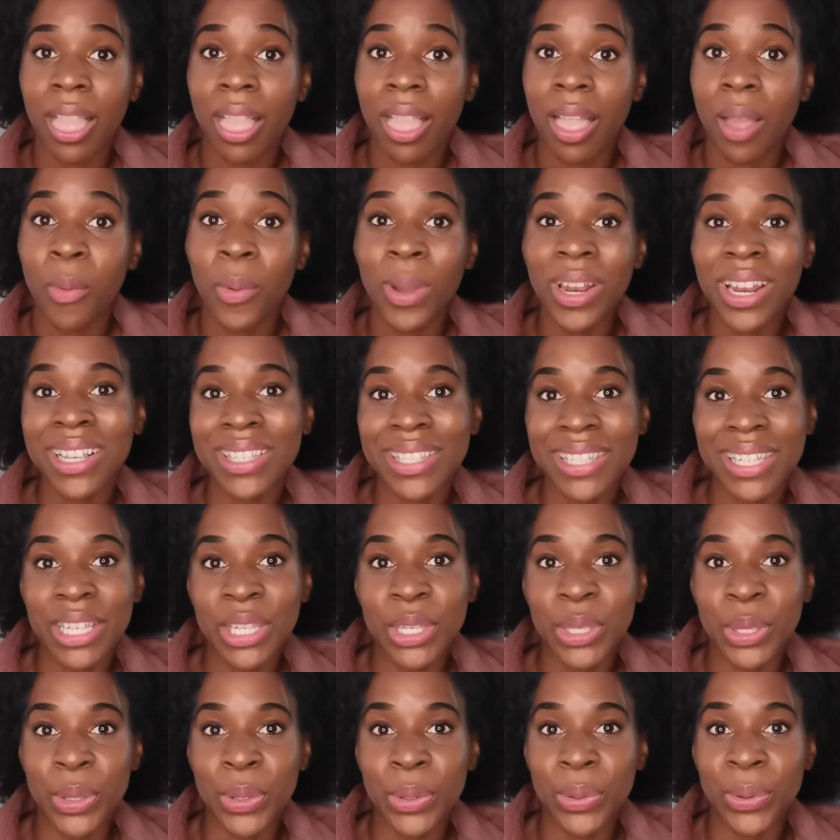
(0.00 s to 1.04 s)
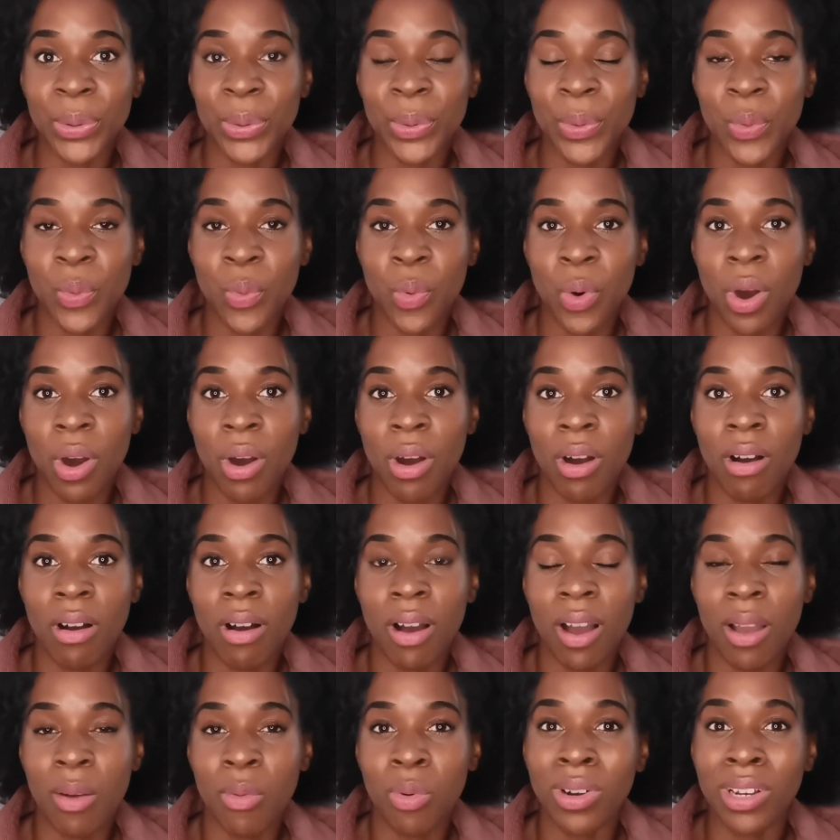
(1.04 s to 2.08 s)
When I see you, what
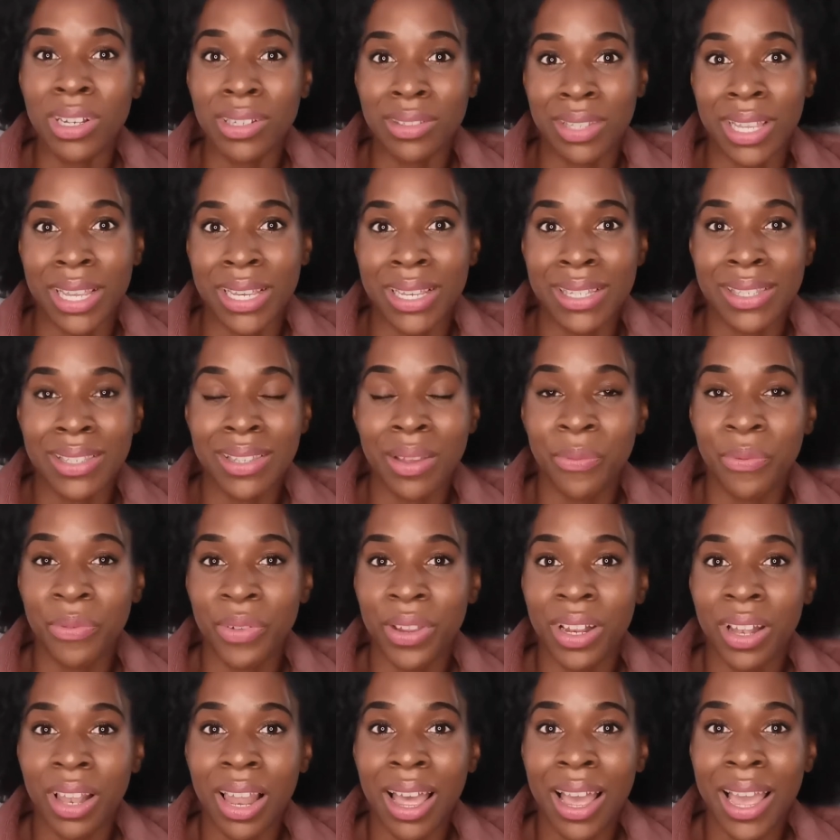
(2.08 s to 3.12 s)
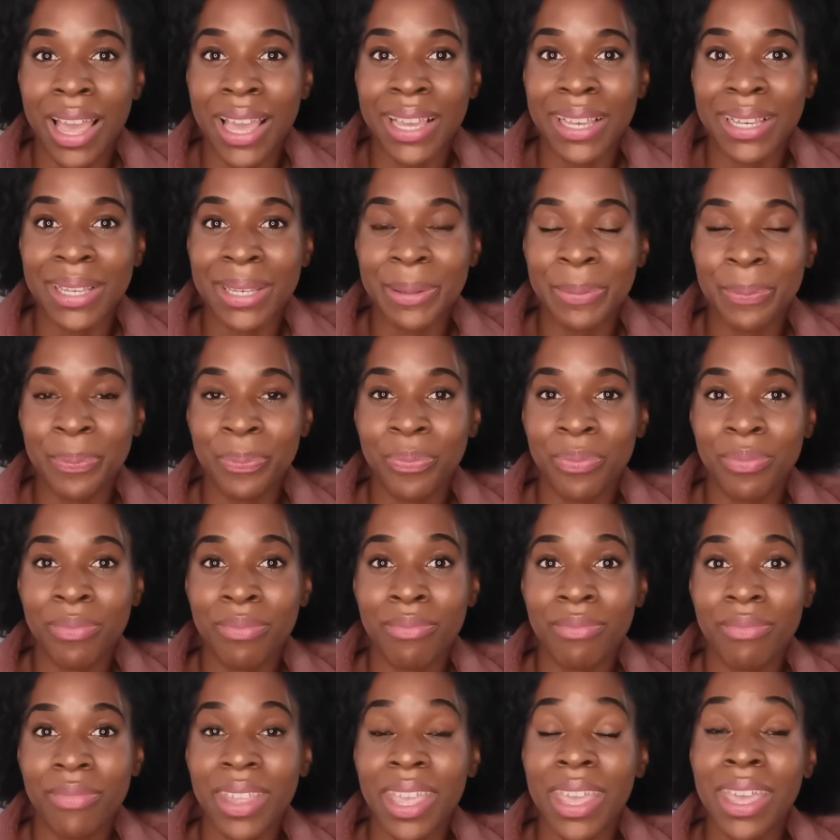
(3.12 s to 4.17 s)
I want to say is something like,
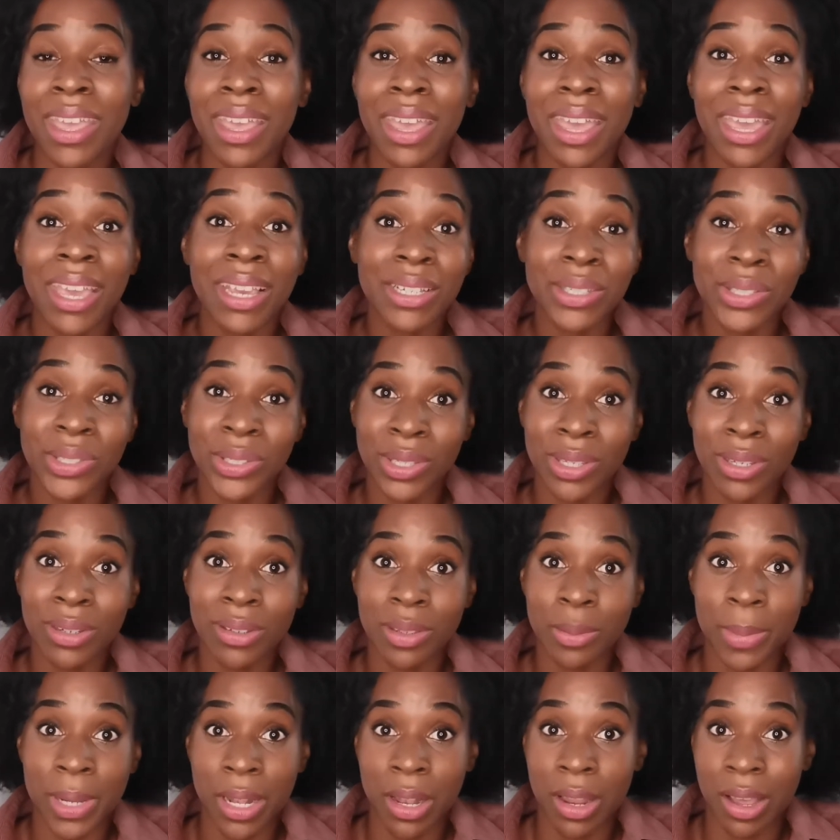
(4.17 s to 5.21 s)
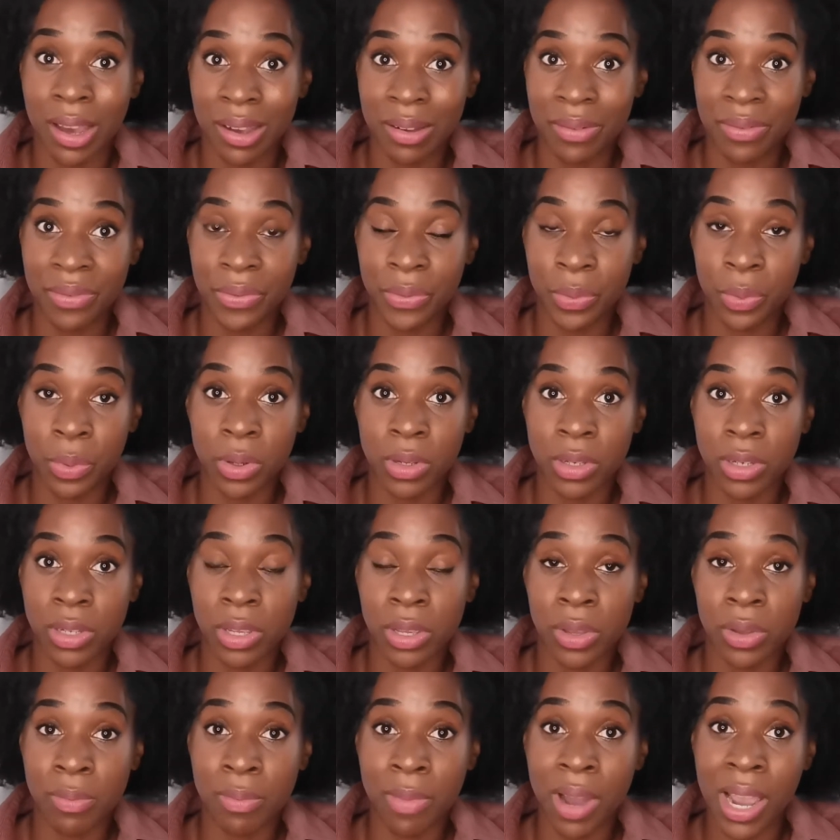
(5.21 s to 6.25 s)
"Excuse me, love, would
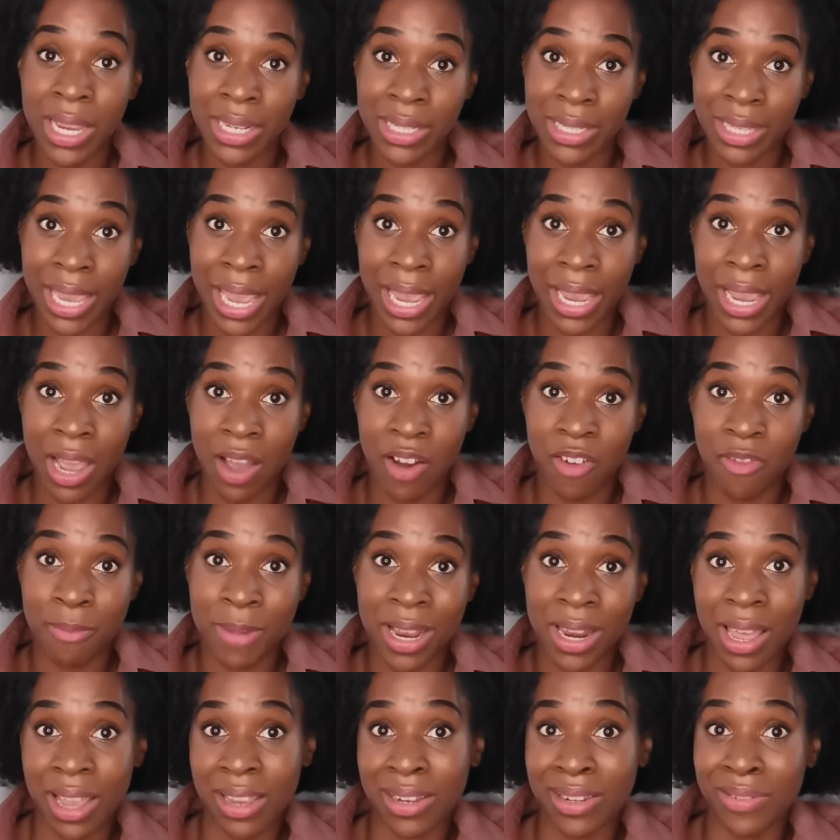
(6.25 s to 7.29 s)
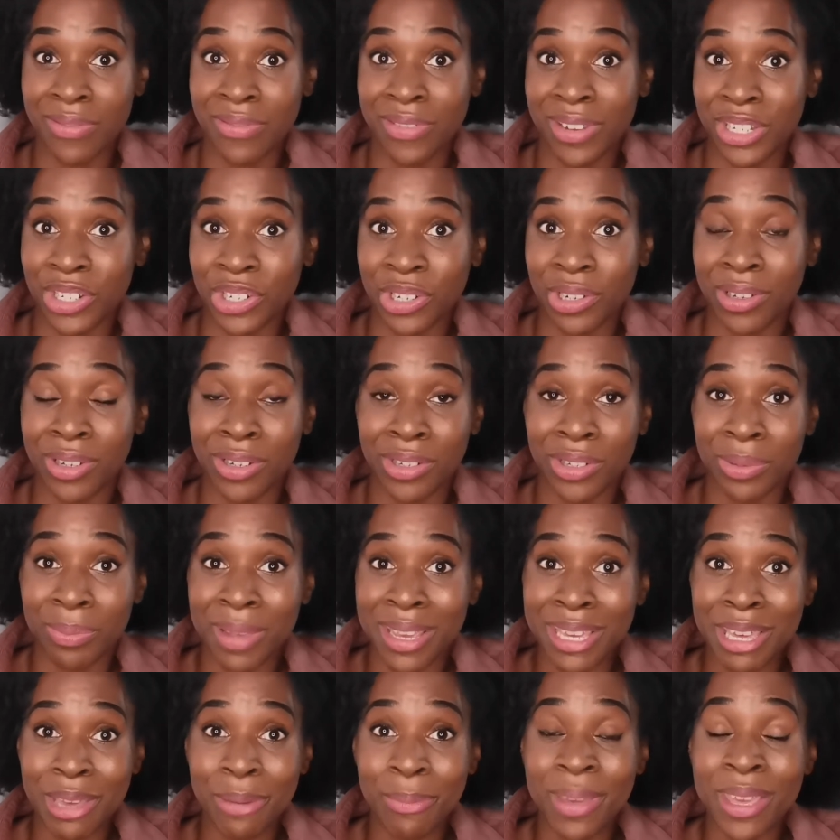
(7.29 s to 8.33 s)
you mind getting out of my line of vision because you're
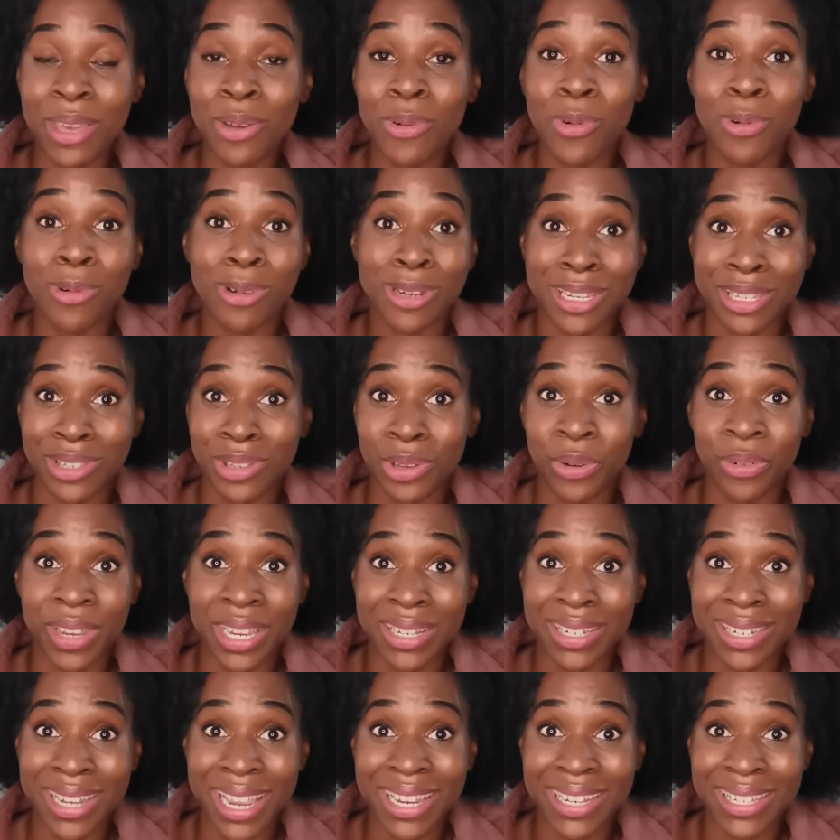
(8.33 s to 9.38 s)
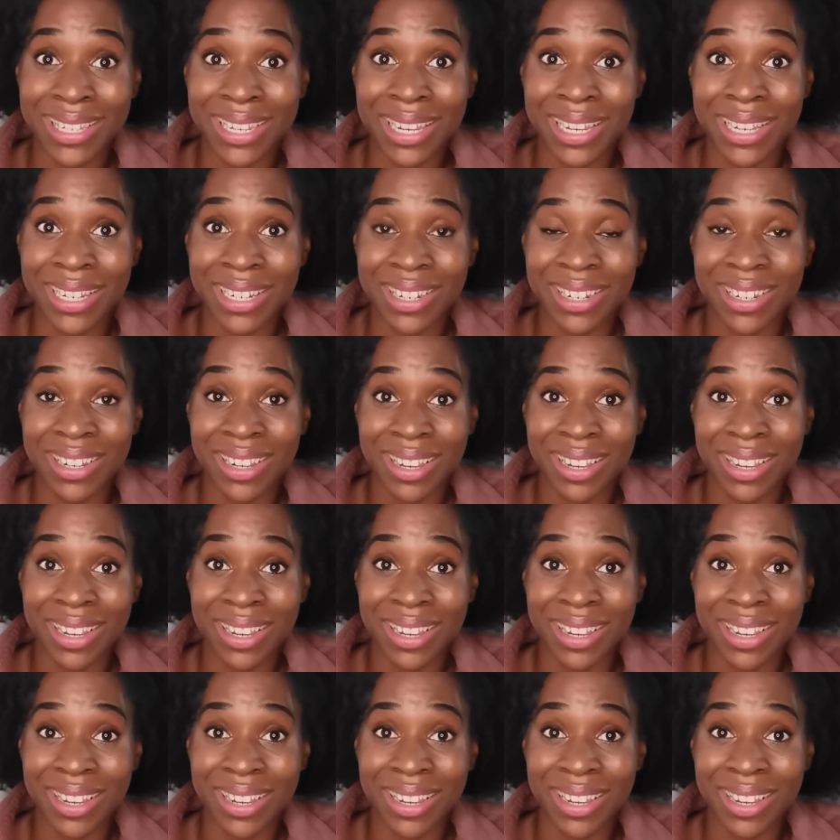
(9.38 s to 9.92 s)
making me all disorientated?"